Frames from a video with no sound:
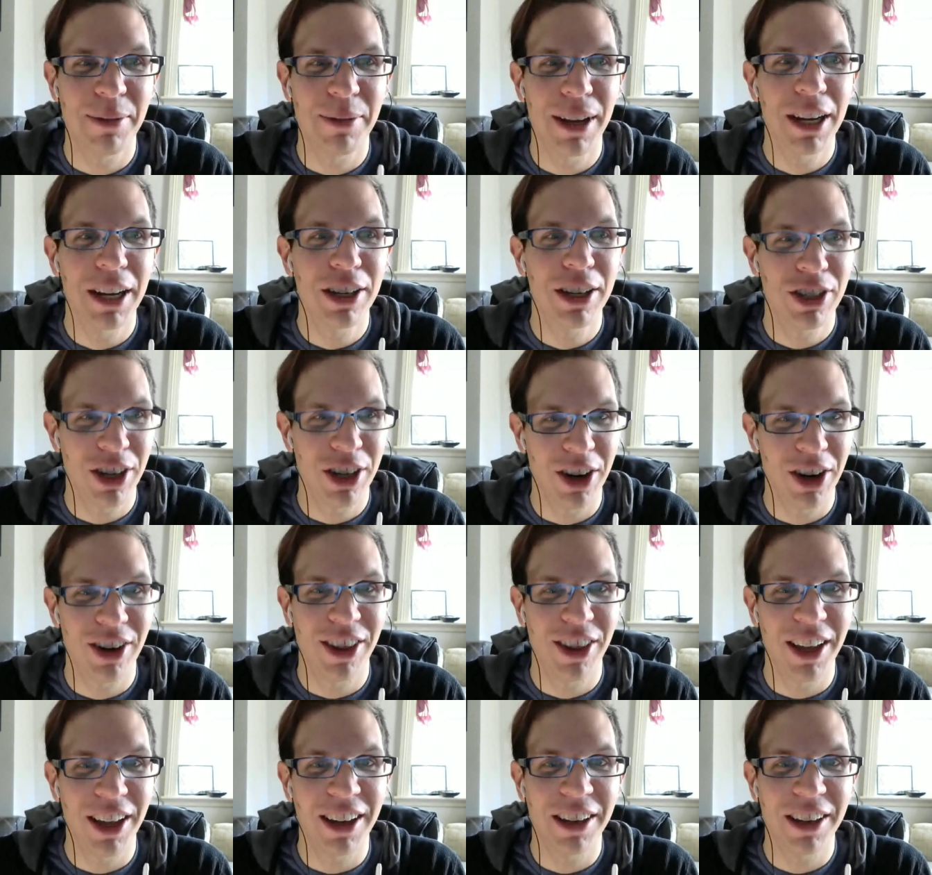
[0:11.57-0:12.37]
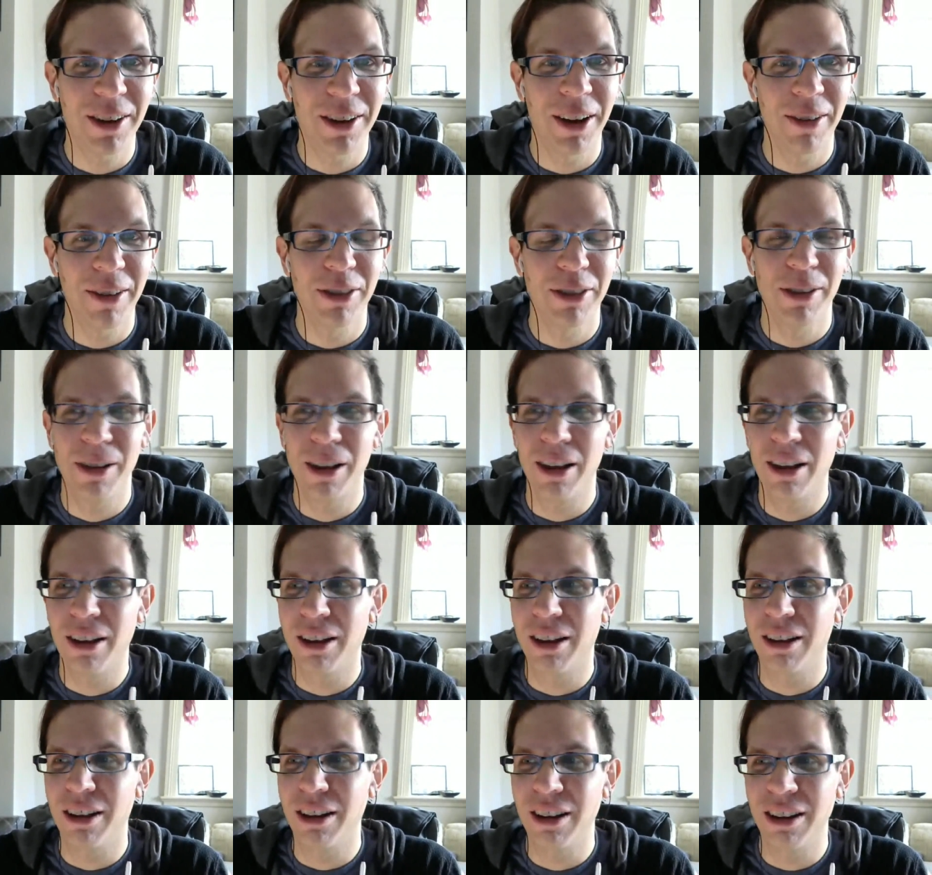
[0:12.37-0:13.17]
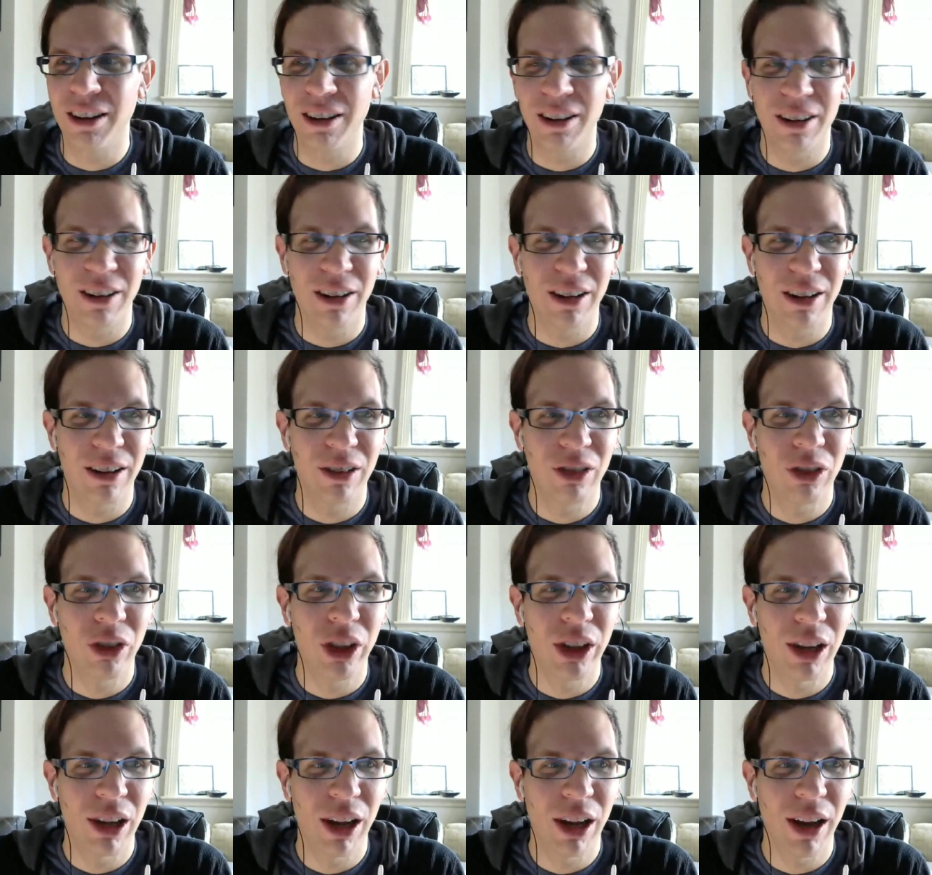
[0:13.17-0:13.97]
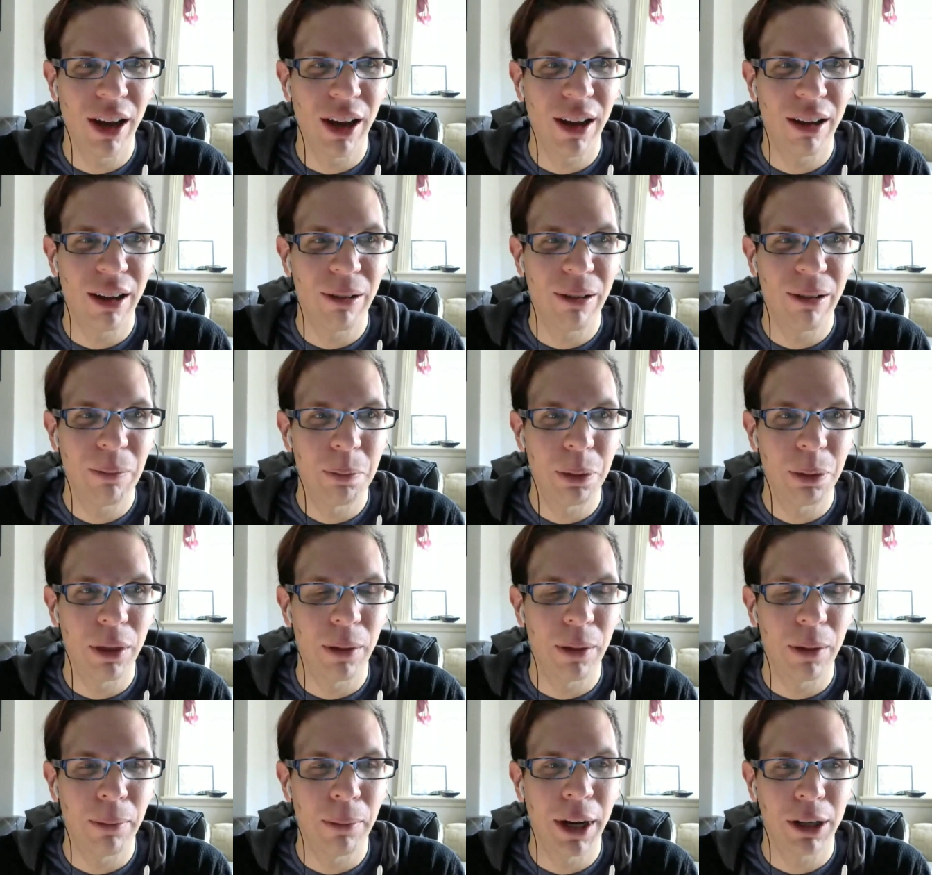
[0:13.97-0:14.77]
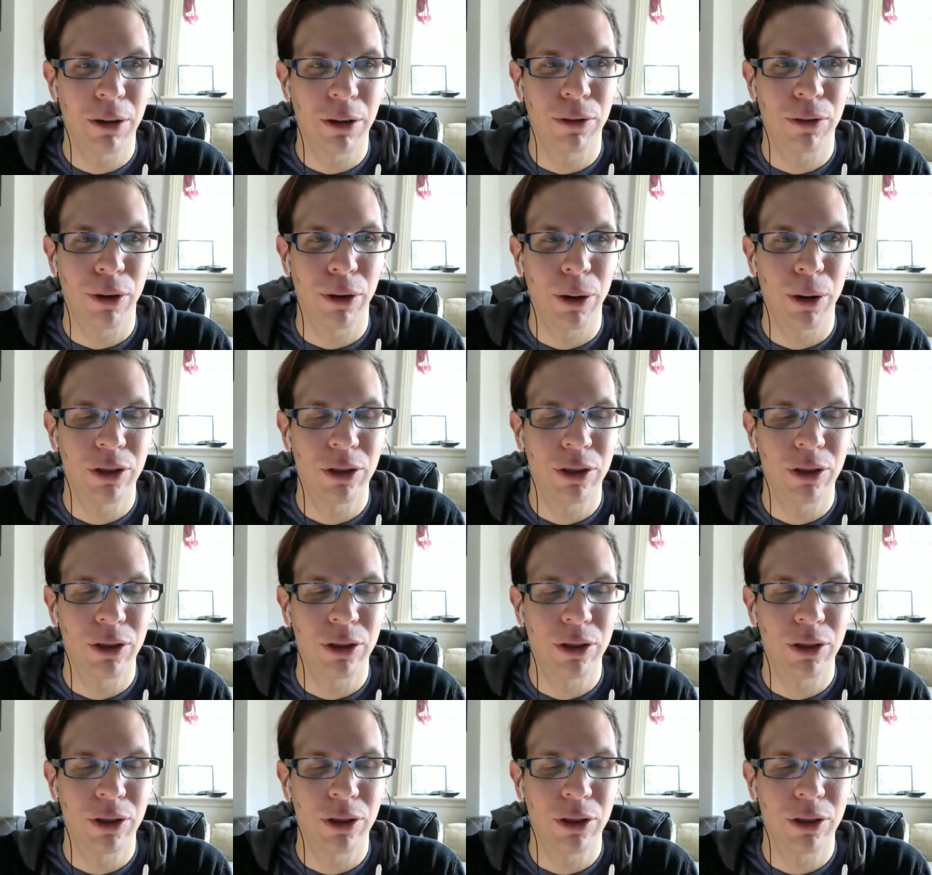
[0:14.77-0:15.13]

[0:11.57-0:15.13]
make sure that you have the microphone